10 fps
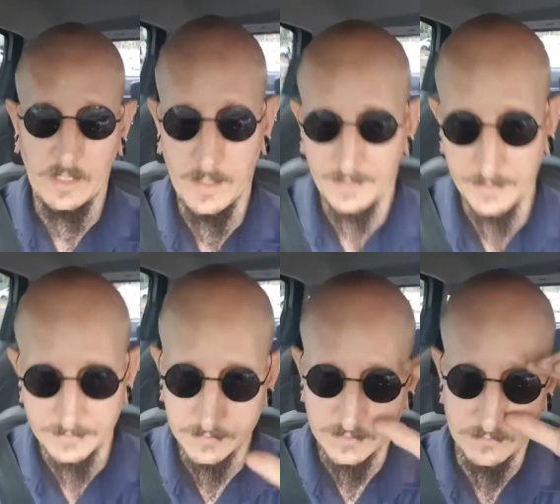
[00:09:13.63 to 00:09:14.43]

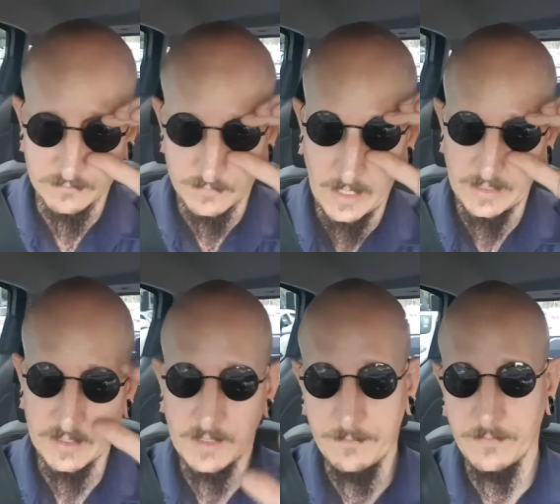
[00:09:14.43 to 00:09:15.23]
And
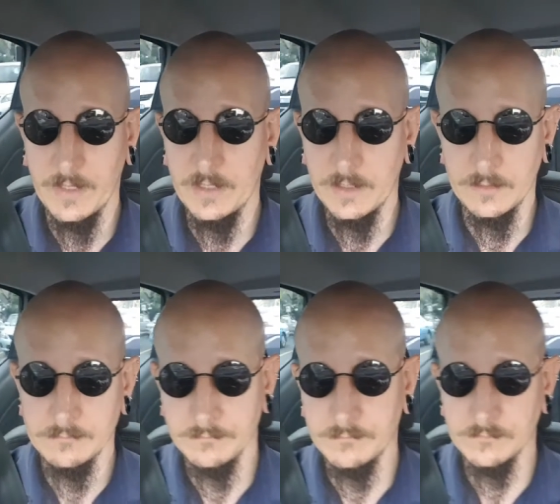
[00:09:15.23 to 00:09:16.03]
ended up uh,
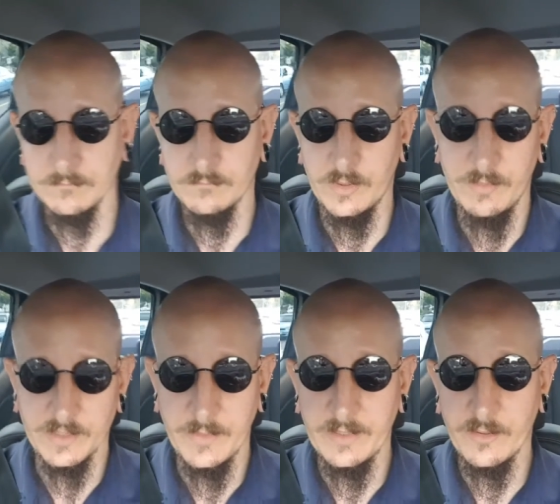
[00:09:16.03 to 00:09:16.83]
pretty
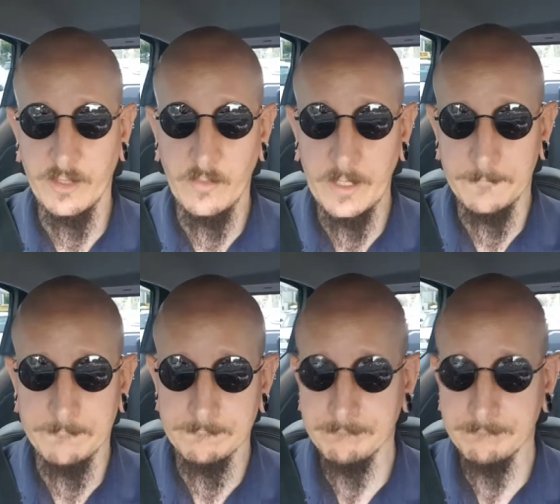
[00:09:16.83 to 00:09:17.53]
much being thrown away.